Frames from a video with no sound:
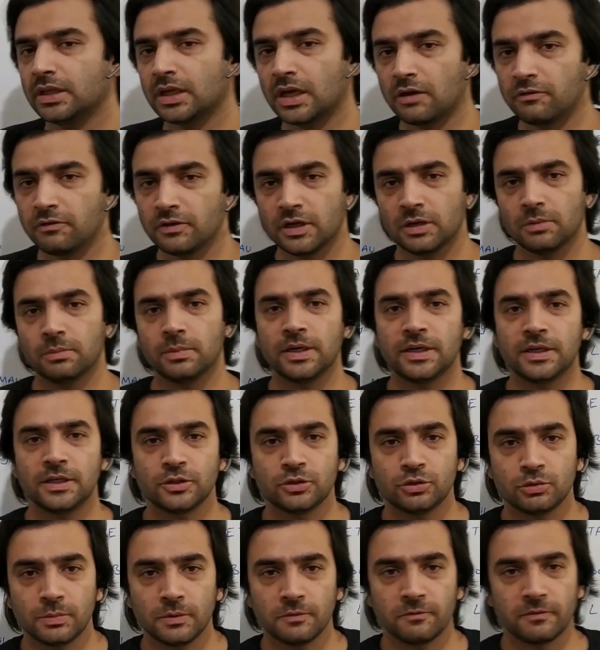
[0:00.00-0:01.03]
Availability
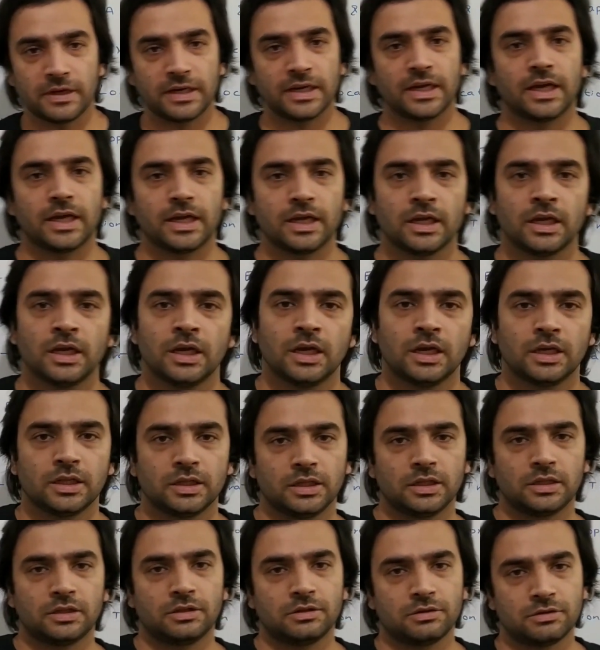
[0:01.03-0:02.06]
should be very high.
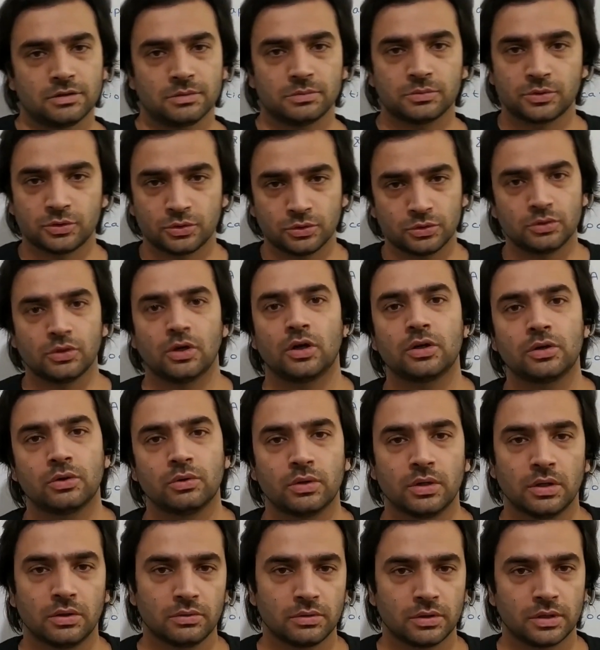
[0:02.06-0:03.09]
This system should not go
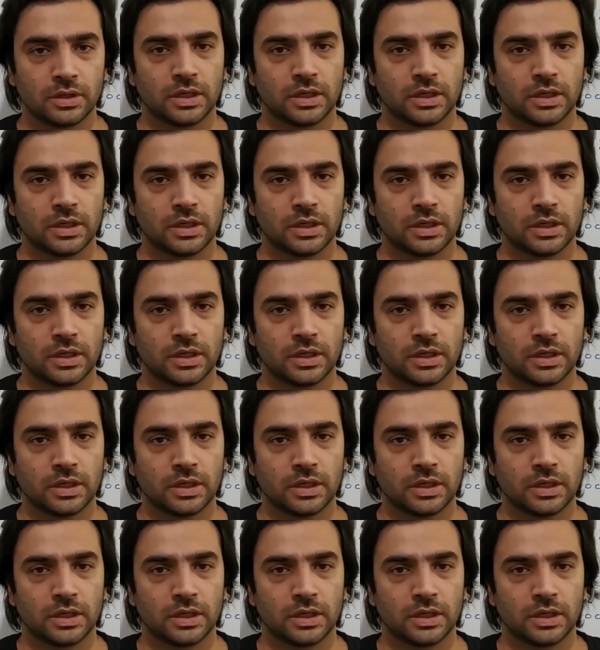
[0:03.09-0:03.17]
down.